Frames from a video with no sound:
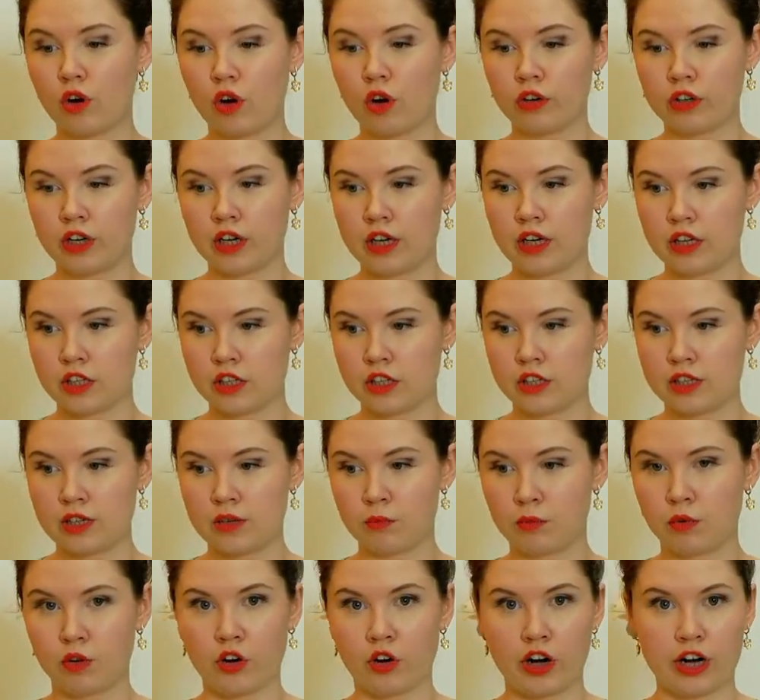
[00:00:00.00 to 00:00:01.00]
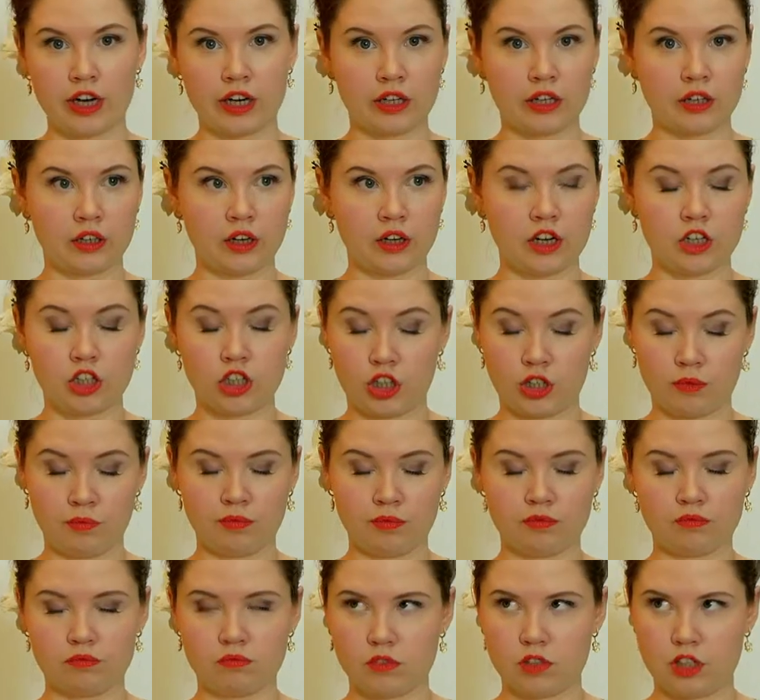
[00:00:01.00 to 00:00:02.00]
on a simmering
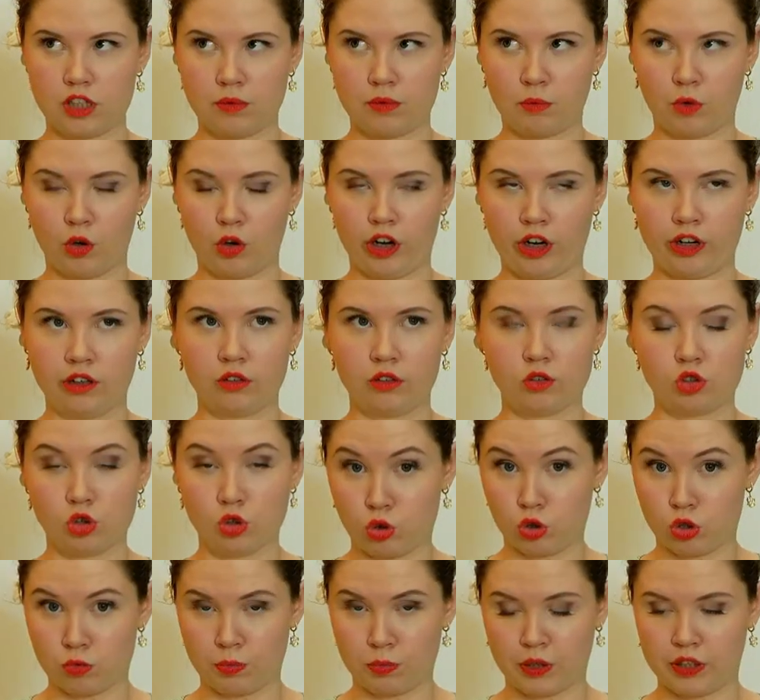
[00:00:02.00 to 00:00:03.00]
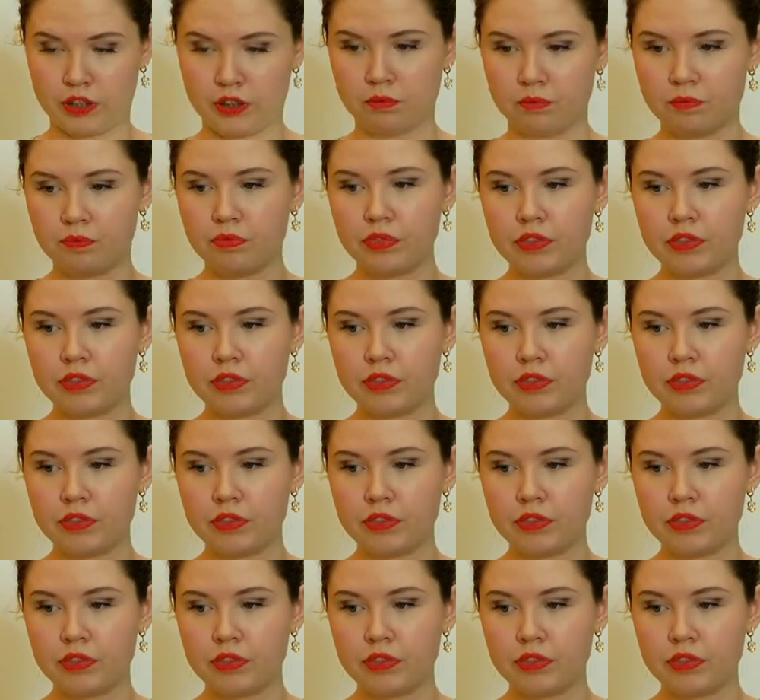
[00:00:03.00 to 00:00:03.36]
saucepan,